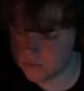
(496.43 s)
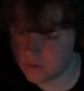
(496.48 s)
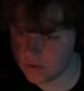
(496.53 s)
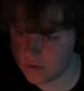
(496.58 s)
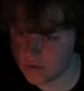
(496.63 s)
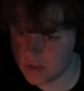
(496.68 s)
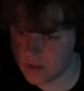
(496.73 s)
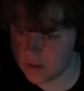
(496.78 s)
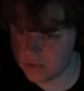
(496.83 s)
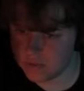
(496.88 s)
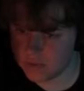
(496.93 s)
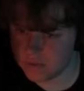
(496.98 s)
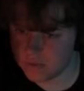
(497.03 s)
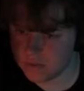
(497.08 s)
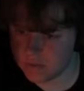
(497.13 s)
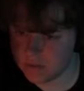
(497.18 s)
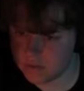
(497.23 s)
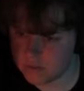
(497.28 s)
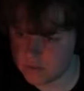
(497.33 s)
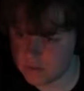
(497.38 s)
going. That
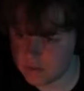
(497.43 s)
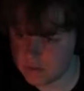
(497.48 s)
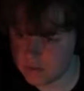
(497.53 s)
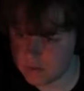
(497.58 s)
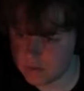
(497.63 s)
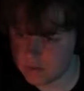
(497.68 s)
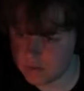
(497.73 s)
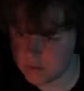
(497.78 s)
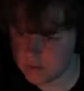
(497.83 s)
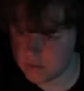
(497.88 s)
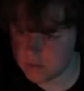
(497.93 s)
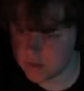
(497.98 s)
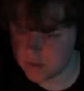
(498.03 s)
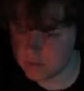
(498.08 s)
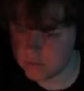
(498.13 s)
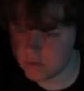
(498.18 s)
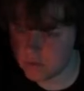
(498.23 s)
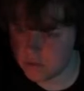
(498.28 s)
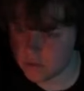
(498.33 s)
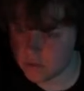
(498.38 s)
one? That
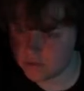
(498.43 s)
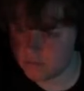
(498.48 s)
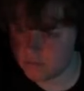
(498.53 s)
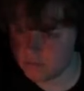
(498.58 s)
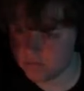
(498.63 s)
one? Okay.